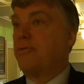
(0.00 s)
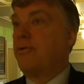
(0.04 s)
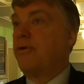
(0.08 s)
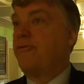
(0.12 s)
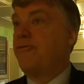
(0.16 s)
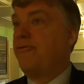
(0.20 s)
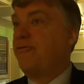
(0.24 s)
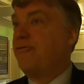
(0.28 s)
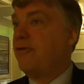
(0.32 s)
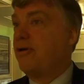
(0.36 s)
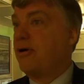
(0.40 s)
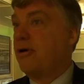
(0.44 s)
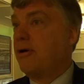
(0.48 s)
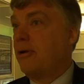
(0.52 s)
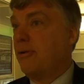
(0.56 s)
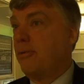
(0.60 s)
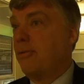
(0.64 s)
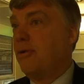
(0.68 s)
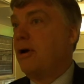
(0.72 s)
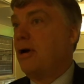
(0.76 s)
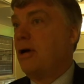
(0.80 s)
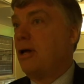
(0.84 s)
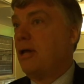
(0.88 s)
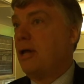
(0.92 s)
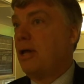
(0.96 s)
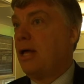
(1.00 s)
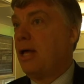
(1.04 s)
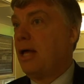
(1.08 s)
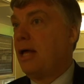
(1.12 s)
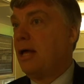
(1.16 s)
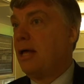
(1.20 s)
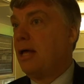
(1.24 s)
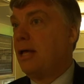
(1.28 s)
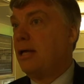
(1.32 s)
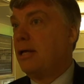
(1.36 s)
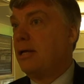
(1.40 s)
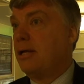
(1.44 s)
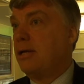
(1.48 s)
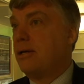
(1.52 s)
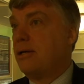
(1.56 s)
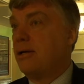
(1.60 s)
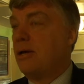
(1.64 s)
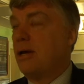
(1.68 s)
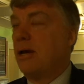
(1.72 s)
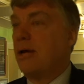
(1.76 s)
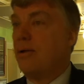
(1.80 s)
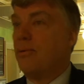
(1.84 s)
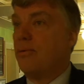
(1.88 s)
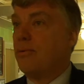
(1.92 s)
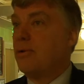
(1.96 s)
went very well, and
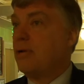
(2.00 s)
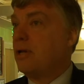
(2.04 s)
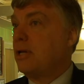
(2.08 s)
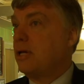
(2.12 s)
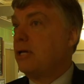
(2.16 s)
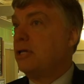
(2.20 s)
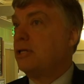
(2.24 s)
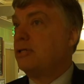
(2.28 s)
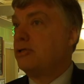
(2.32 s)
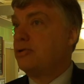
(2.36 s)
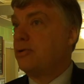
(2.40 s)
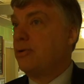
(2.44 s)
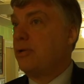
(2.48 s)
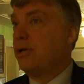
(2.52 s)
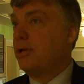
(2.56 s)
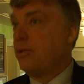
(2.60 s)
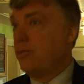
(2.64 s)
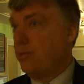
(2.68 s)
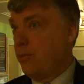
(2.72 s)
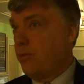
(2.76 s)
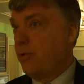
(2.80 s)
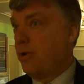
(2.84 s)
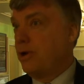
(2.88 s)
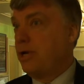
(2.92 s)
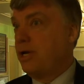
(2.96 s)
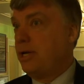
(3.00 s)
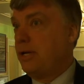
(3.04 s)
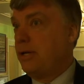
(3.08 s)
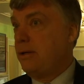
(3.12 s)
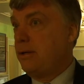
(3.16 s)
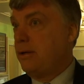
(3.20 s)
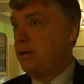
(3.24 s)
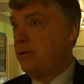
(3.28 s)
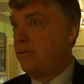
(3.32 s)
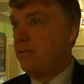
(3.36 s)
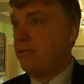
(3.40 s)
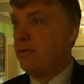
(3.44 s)
I really enjoyed working